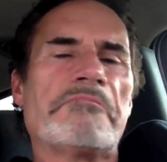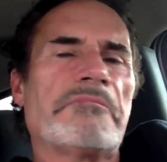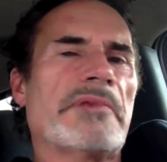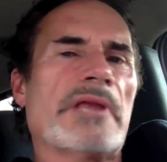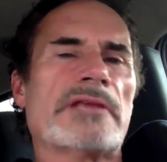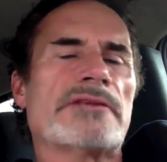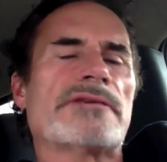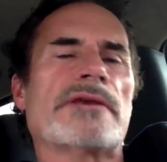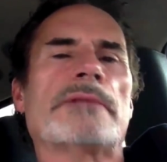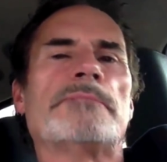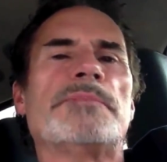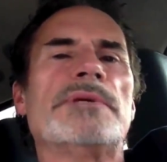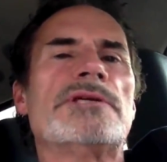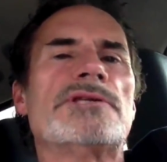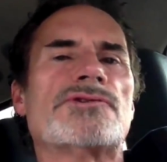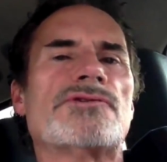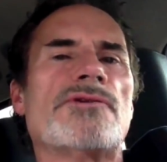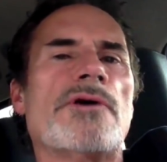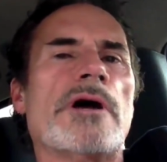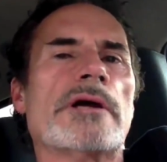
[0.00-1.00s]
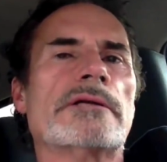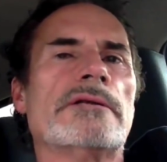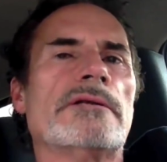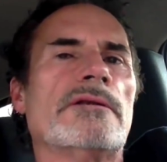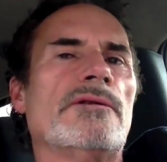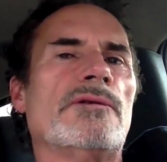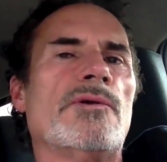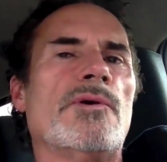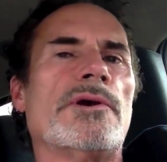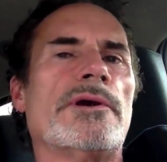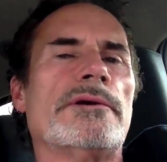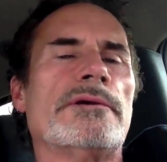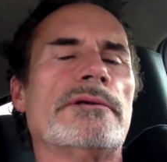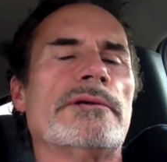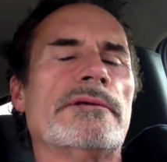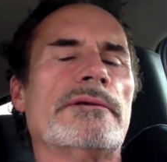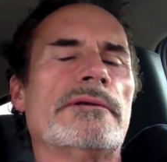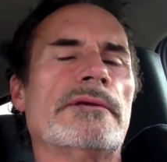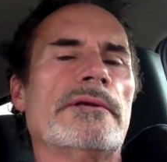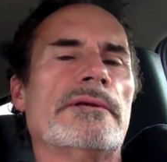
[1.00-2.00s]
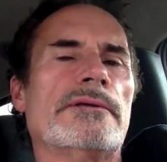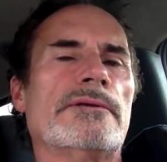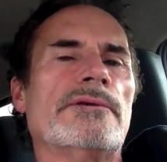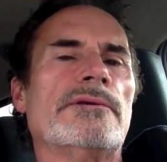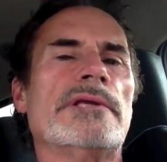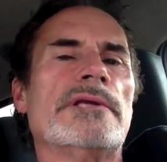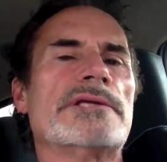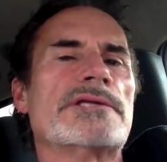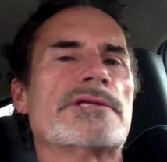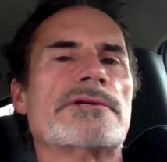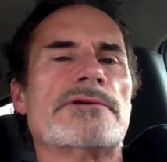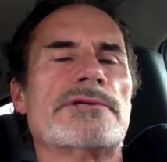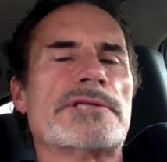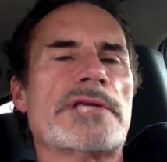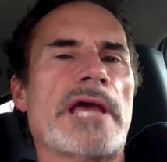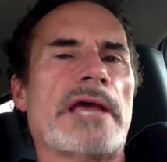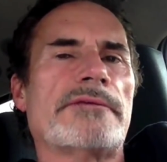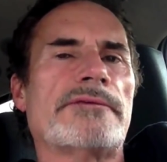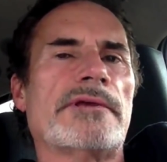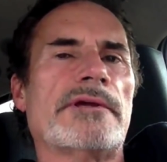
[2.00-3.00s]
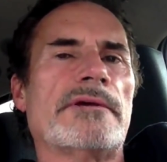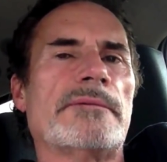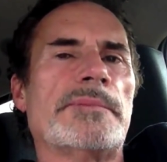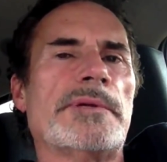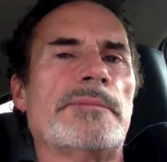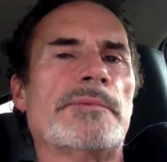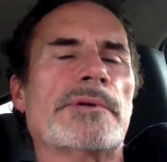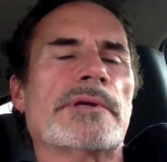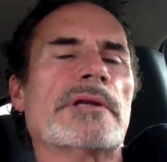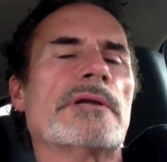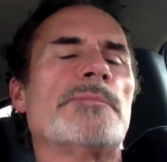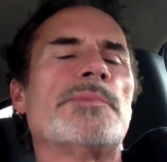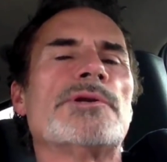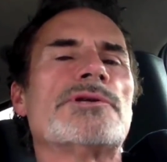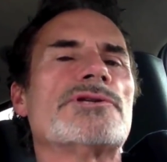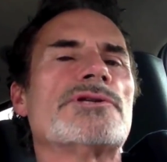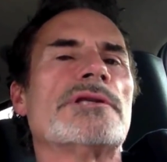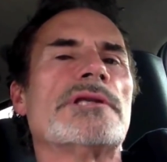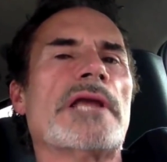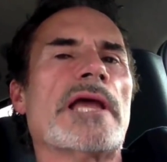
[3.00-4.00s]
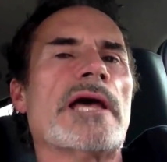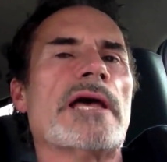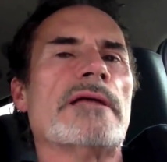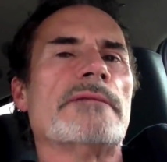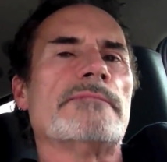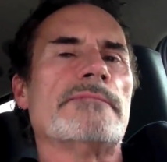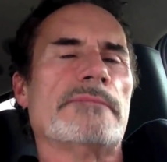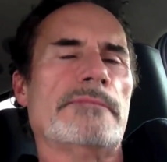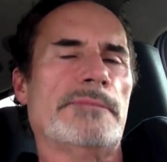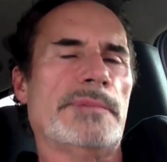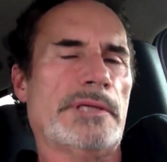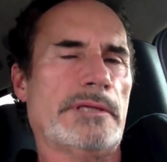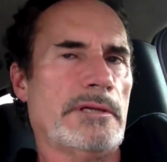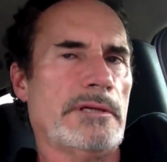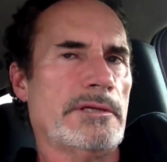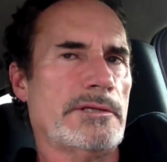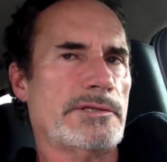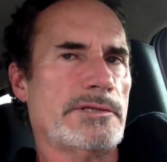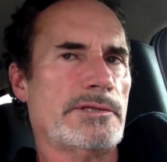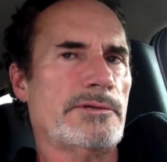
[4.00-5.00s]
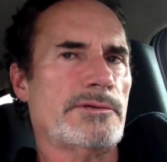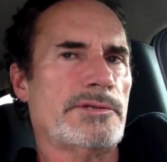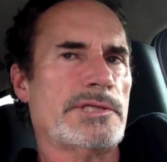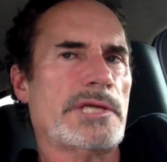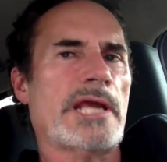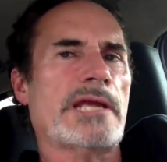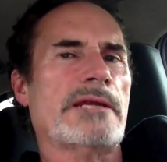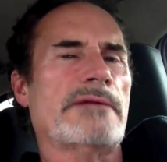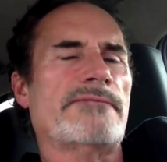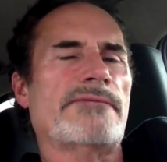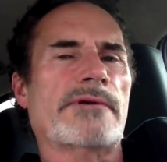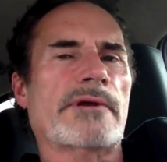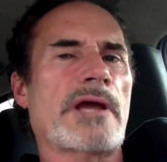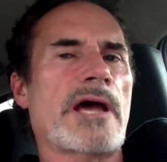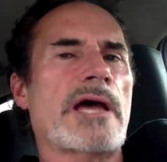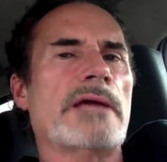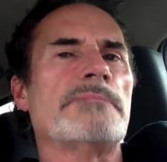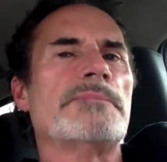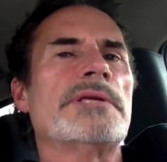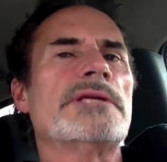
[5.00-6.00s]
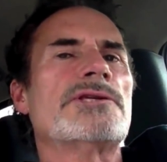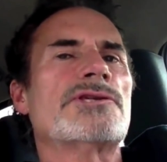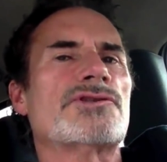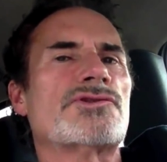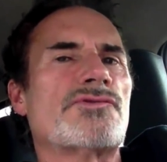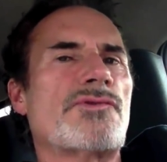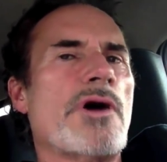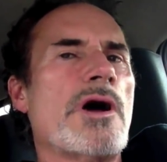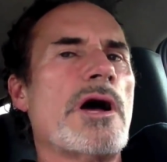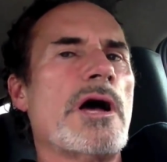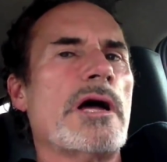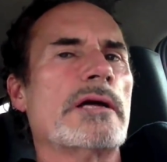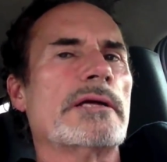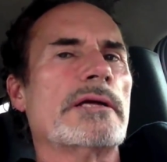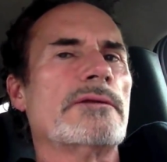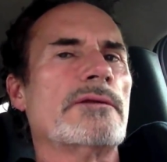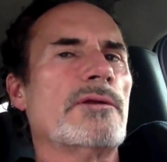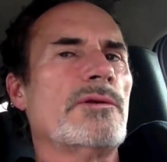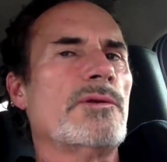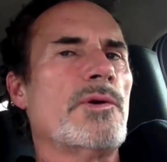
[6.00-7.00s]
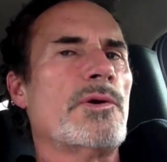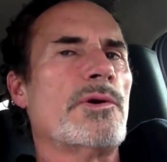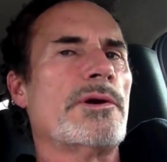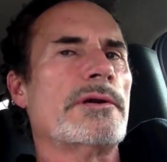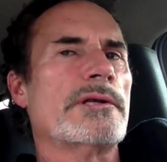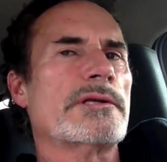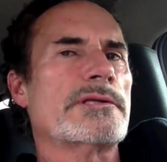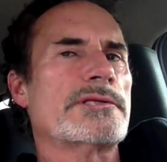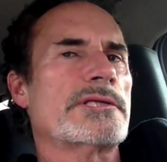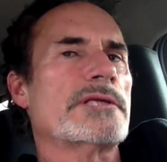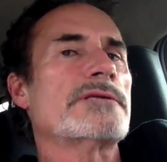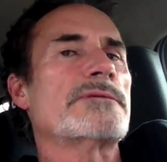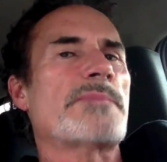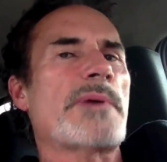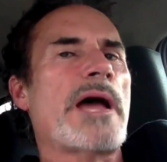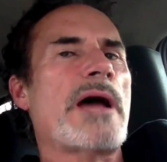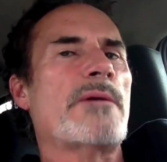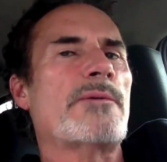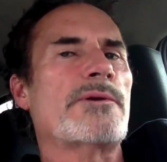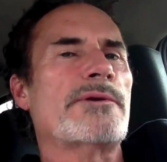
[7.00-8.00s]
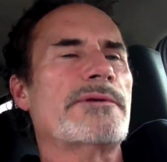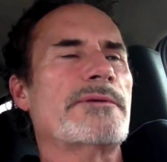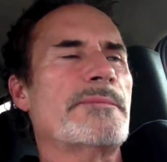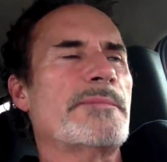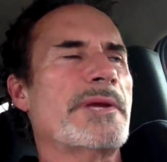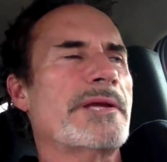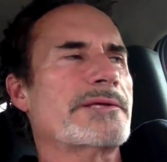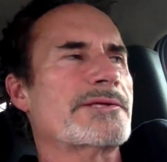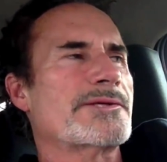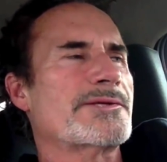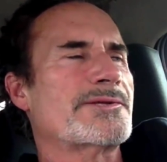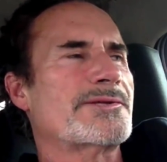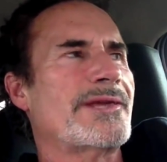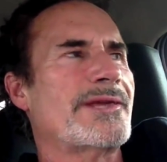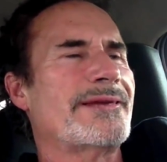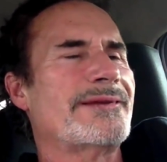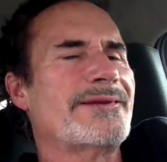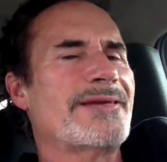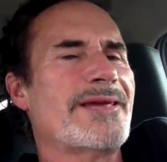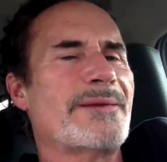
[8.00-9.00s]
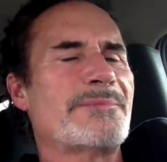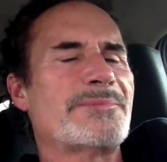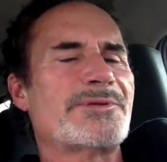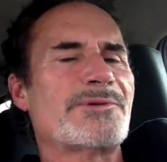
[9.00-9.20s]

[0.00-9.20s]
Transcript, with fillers: That's fine. Be strong in the Lord you, you listeners out there, people are going to put you down because you stand up for God. Be strong in the Lord. It's His power that makes us stand up.